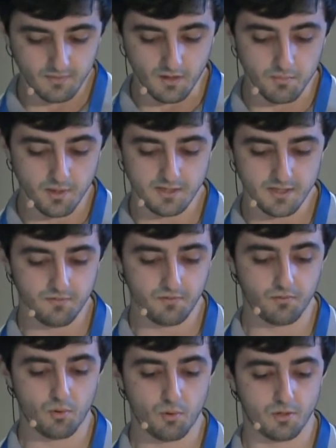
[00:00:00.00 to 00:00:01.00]
But if
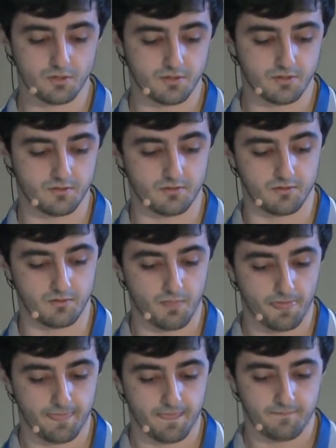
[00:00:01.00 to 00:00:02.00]
you've got
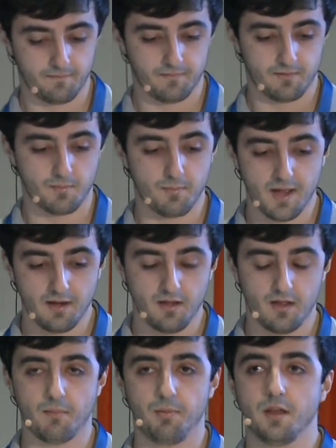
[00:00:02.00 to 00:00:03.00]
many
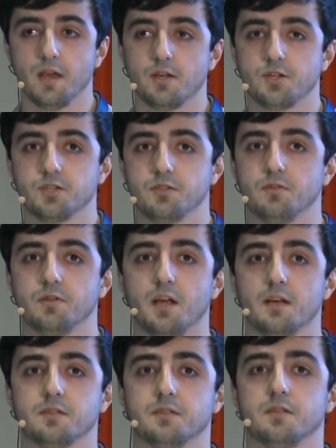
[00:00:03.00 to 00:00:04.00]
applications to
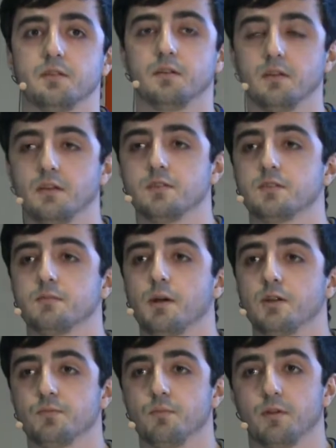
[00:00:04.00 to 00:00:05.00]
test, it's
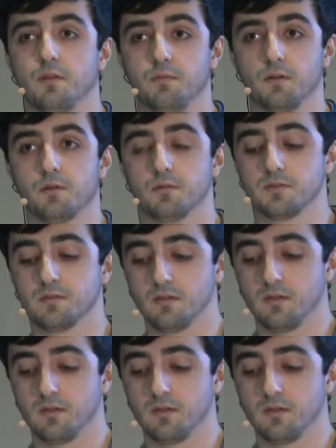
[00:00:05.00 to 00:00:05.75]
much more difficult.